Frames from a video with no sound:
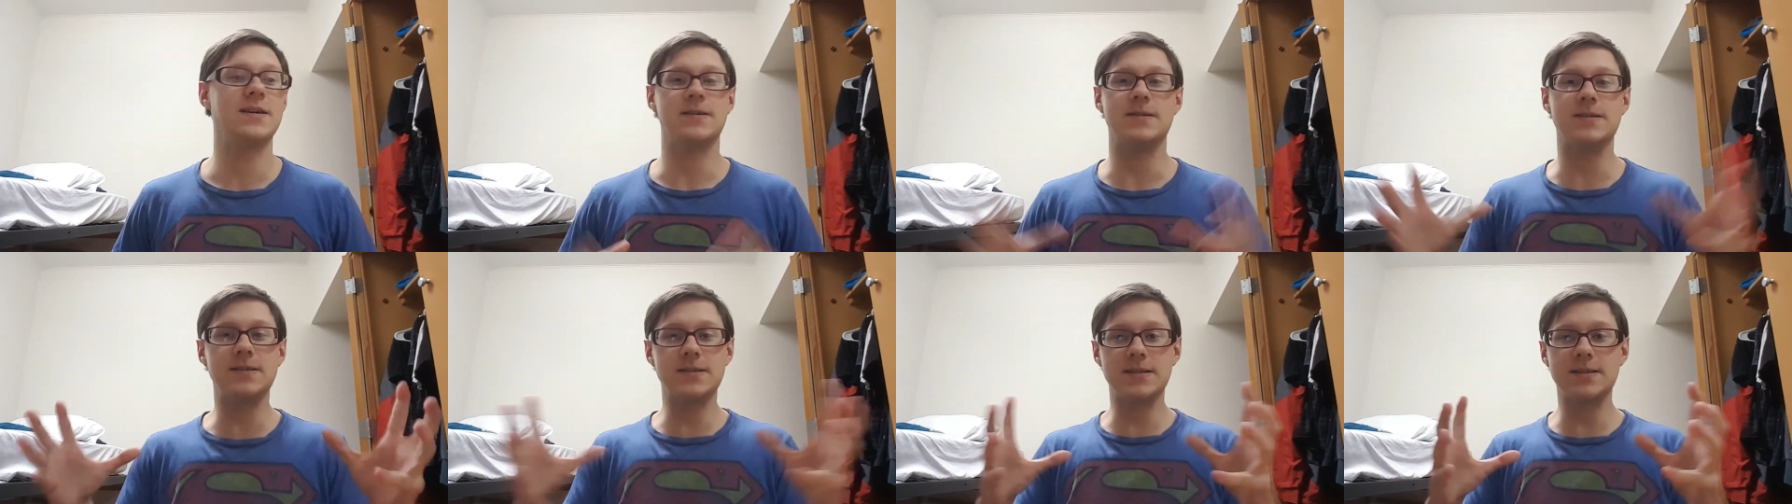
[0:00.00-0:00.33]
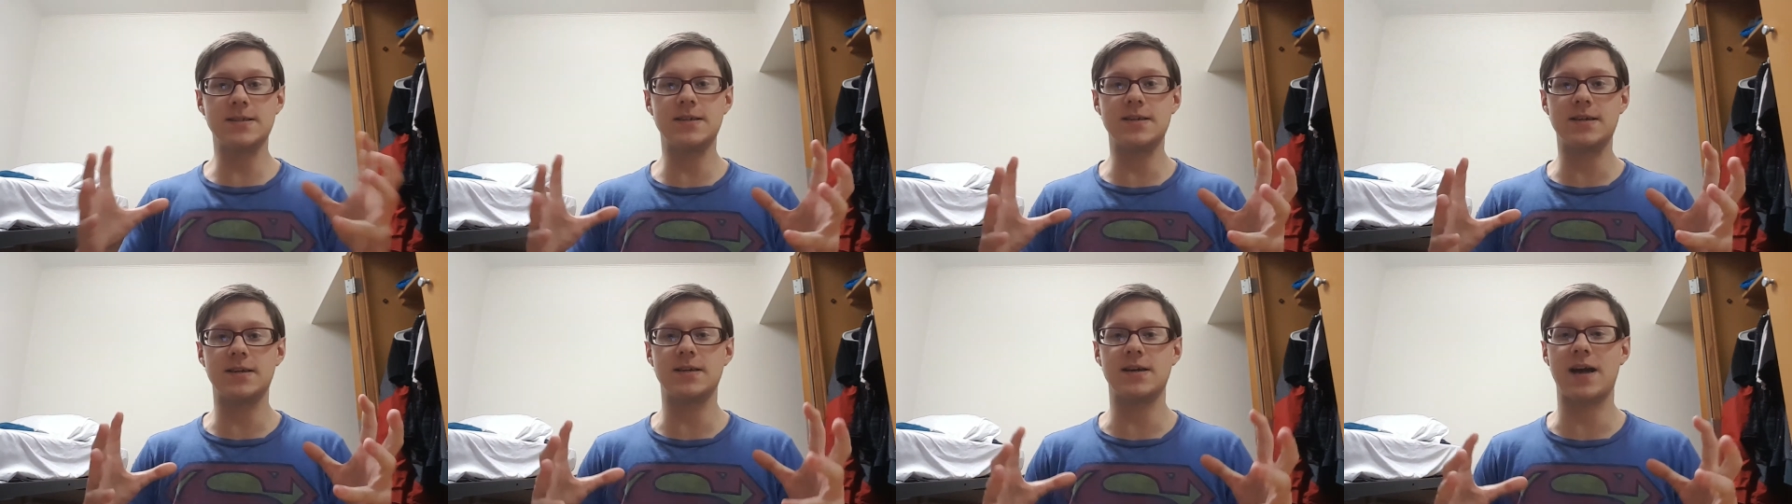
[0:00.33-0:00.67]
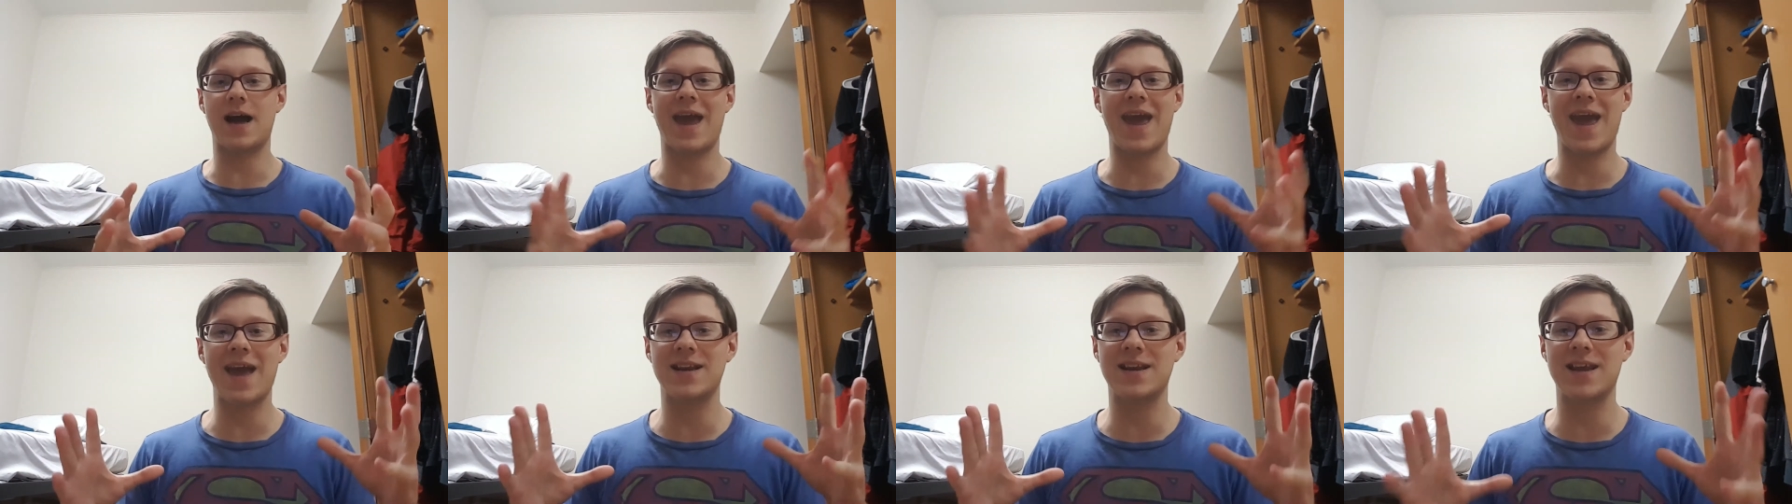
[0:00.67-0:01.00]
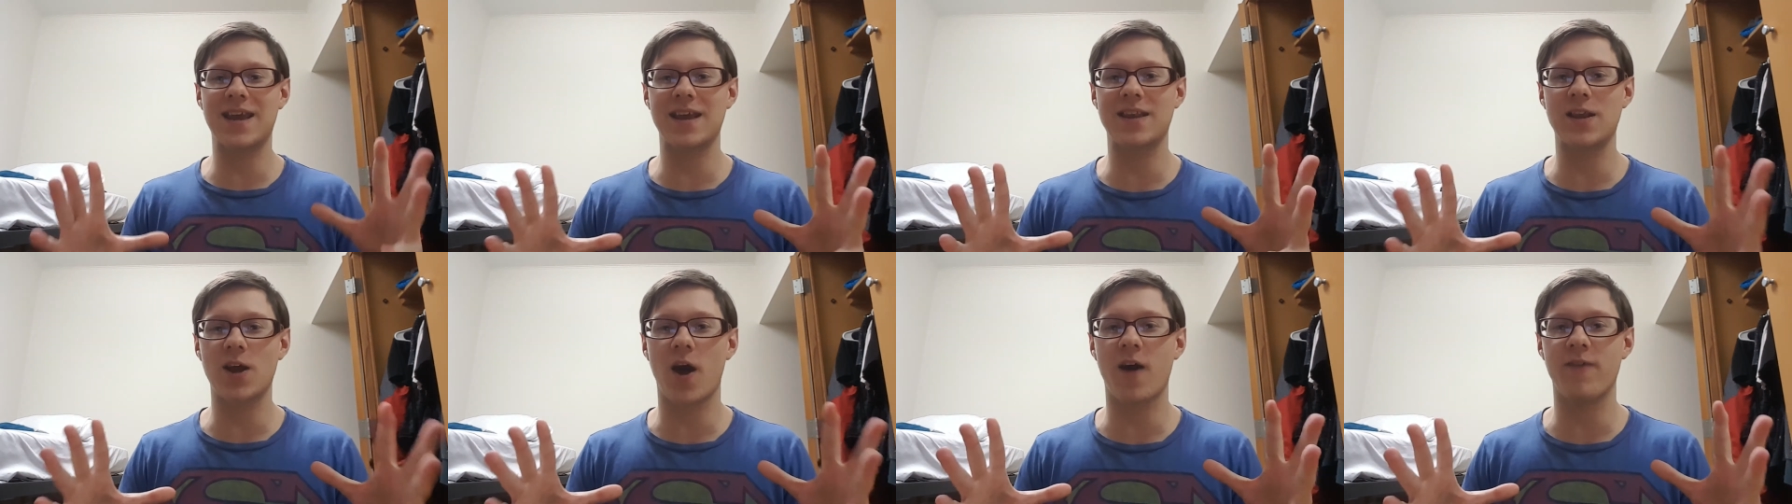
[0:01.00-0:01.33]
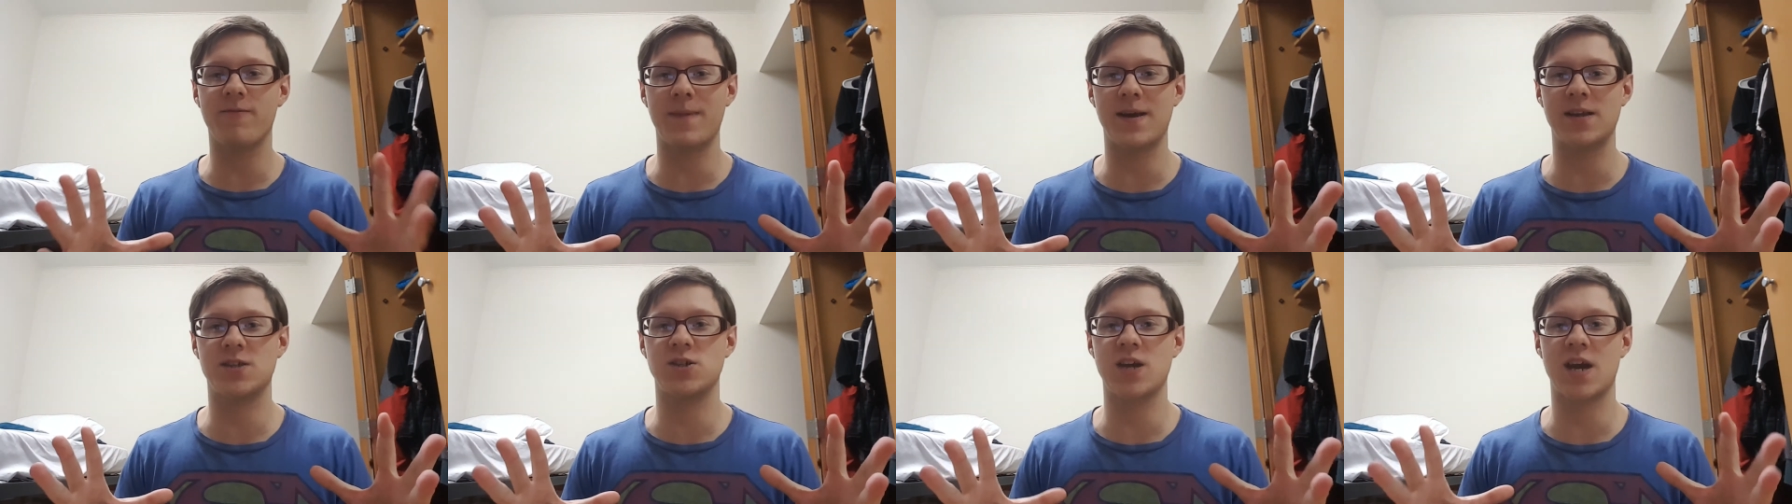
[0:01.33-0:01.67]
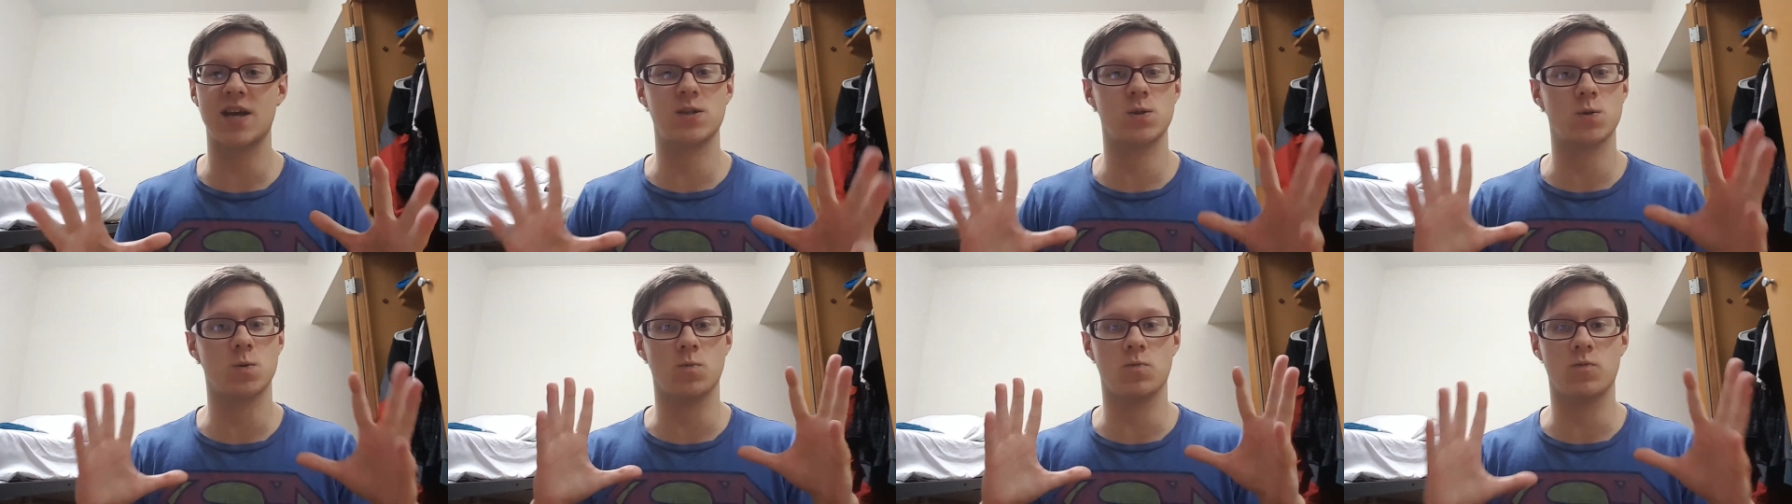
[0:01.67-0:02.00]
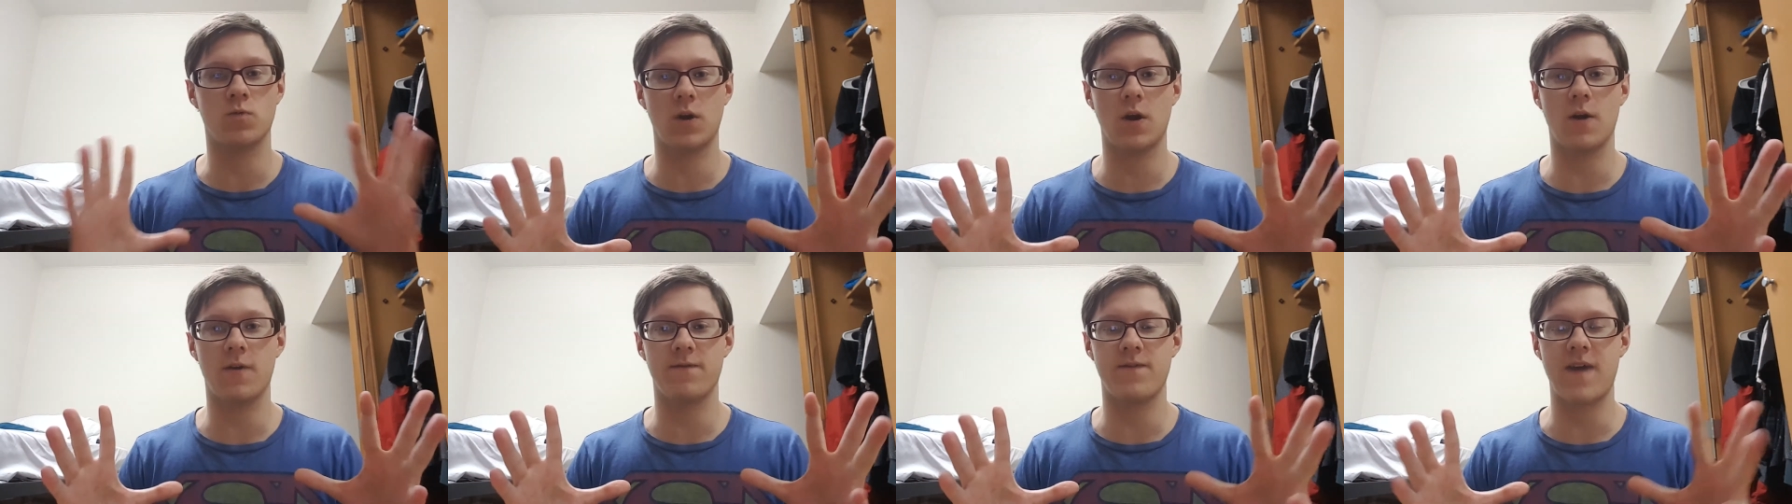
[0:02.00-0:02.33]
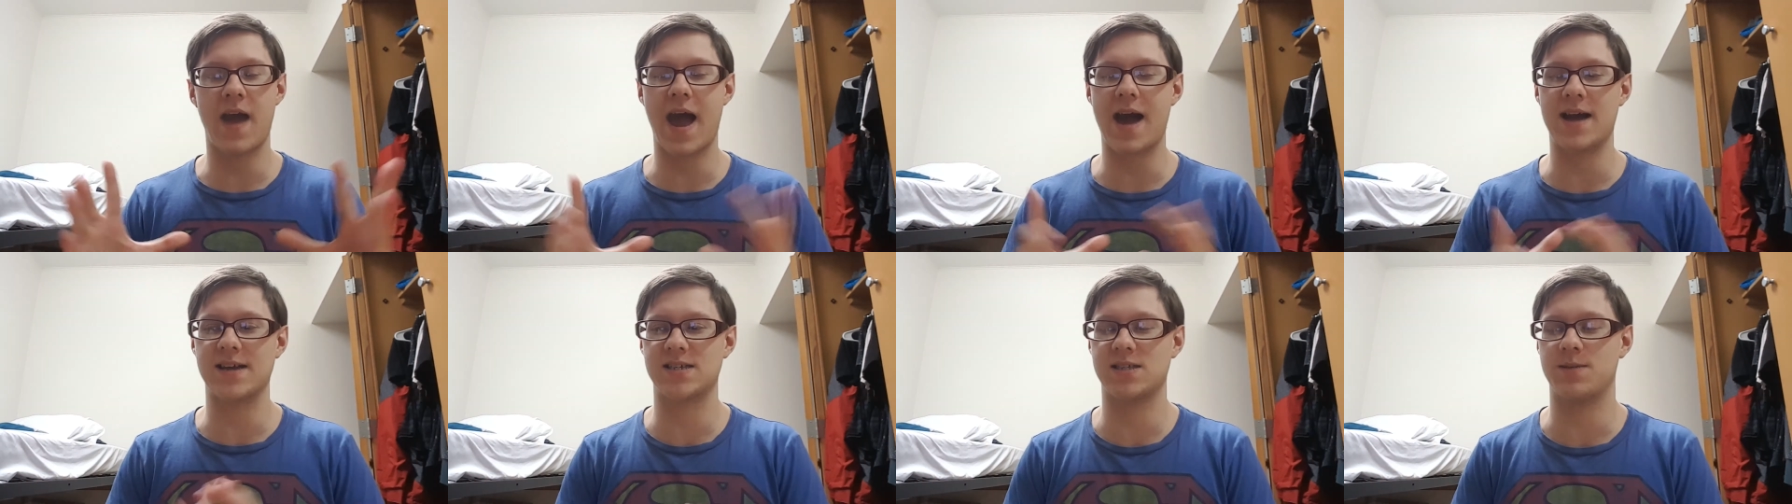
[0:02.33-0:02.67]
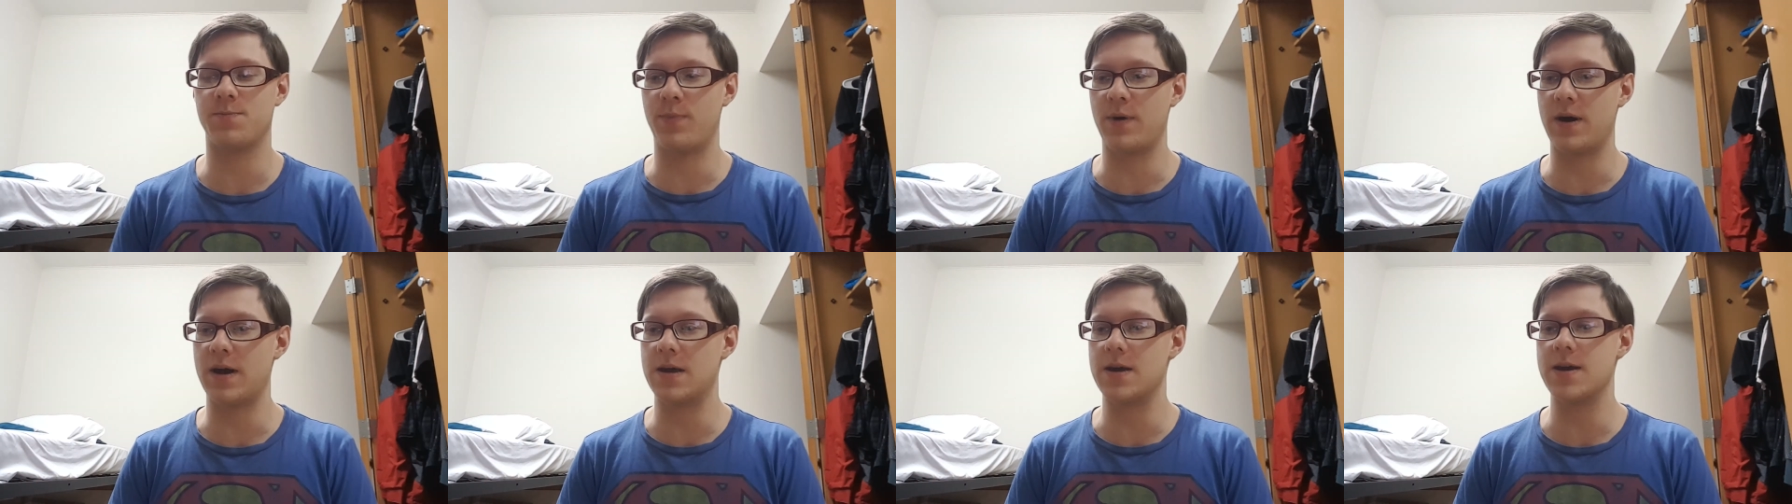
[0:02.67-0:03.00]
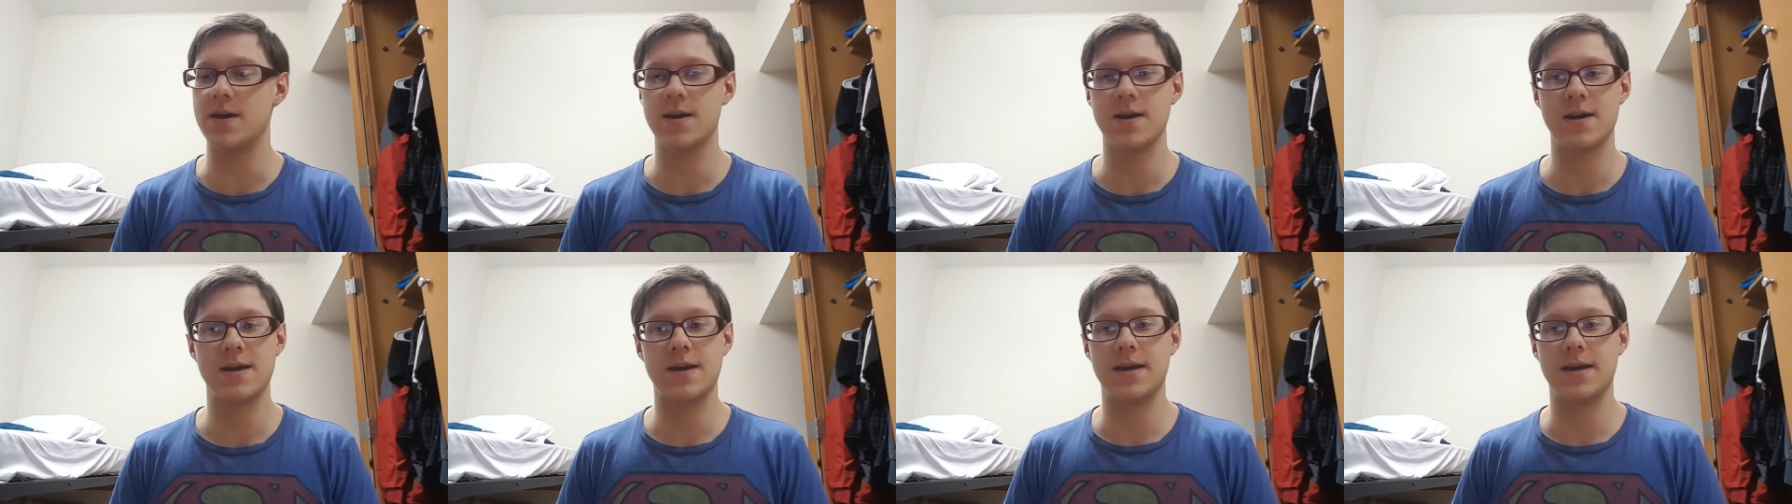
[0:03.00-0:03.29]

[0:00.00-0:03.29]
Ugh, I had to get that off my chest real fast, but